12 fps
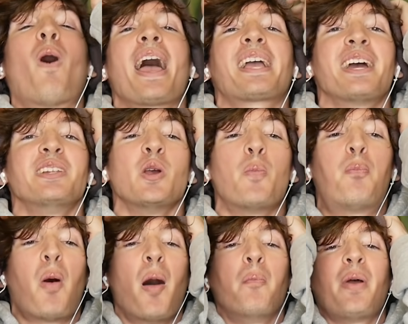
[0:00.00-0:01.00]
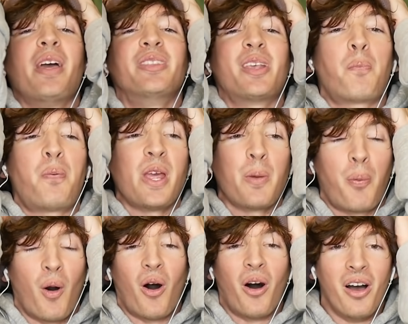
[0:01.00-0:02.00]
Why can you bump into
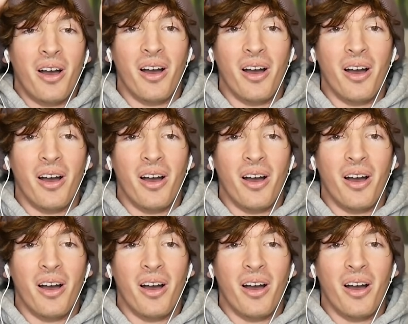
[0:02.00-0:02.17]
people?